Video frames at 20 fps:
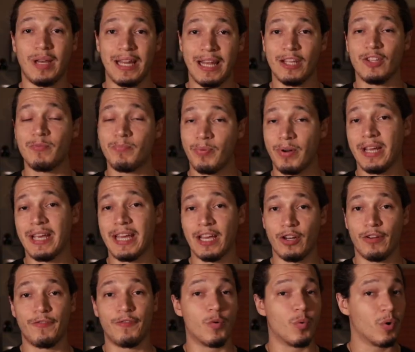I like to break
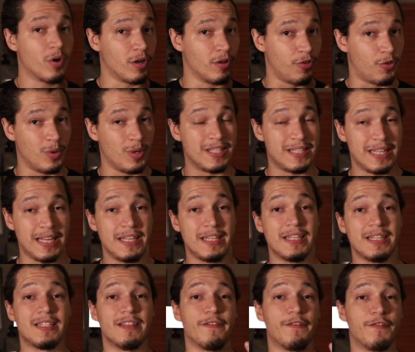Kendo footwork on three
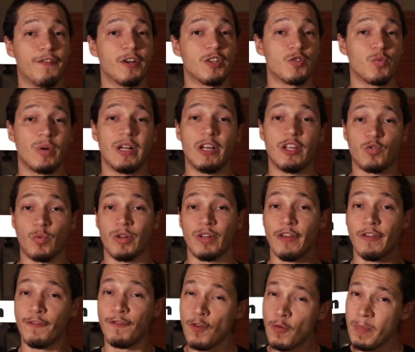stages. The first one is where
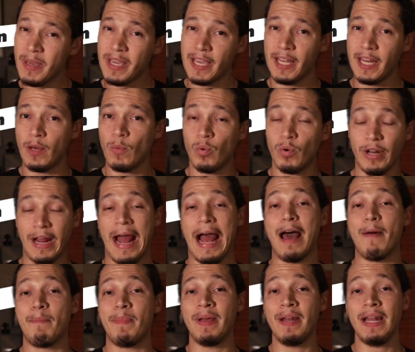the Fumikiri would
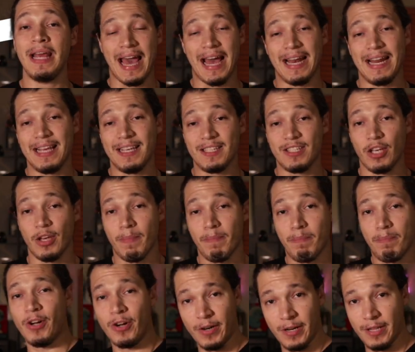happen and is
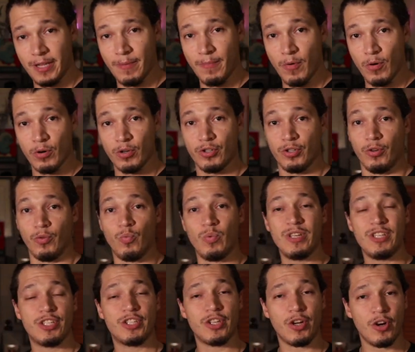starting the motion.
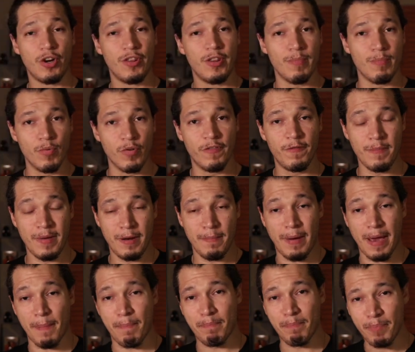We start the movement
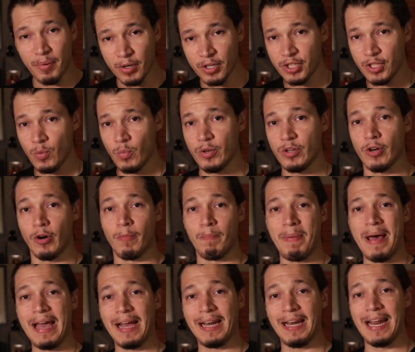by pushing with your
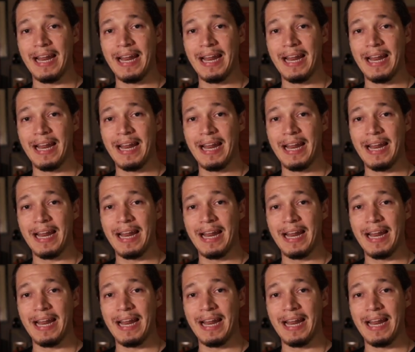back